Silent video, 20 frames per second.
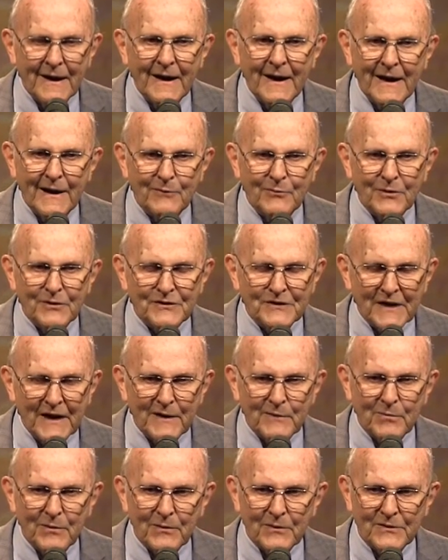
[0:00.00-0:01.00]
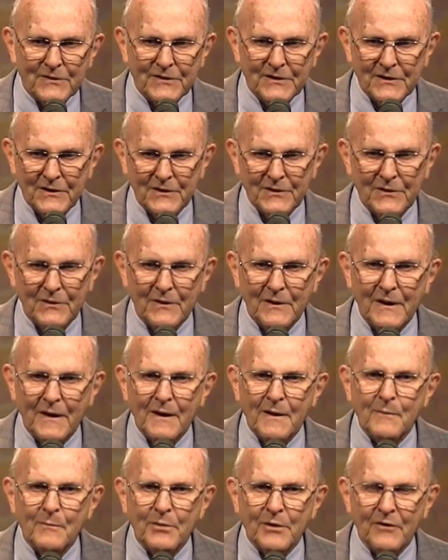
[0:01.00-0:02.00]
He was able to
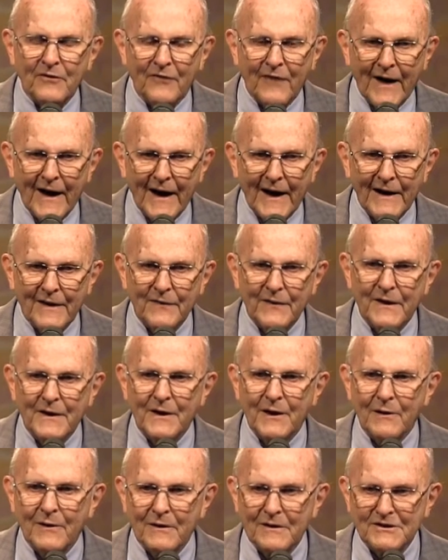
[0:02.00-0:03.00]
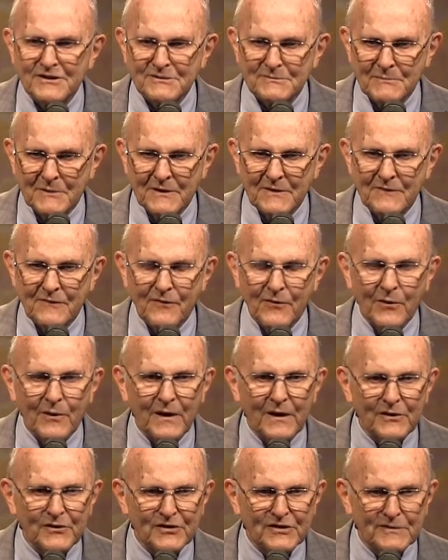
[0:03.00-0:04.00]
provide the nourishment for
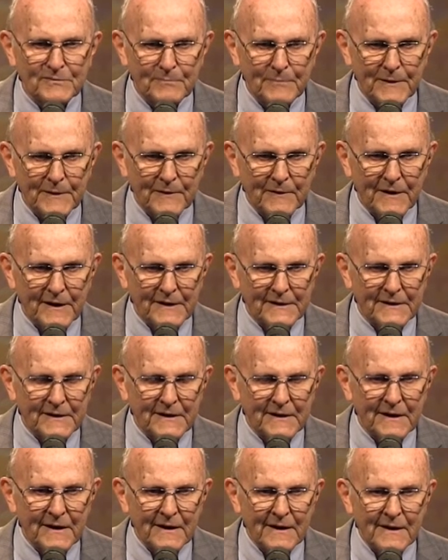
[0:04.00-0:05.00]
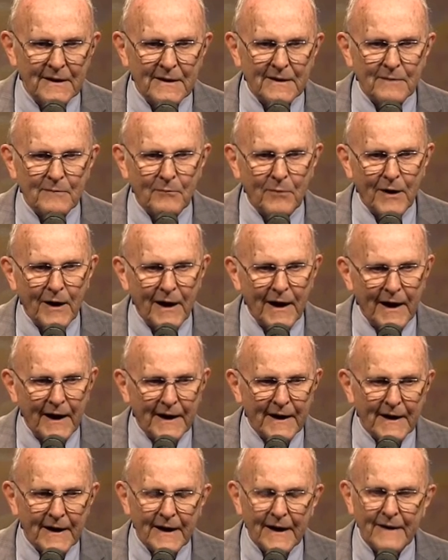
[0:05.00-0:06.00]
his spirit
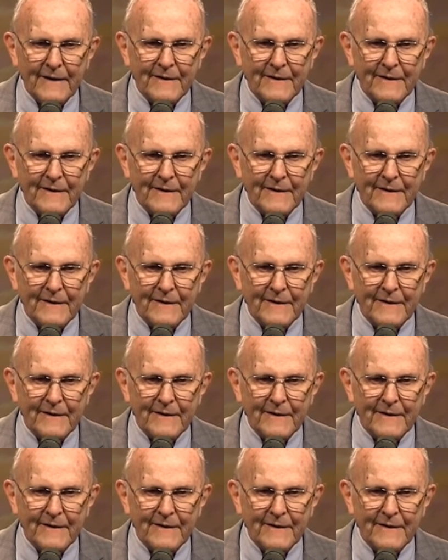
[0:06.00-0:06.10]
by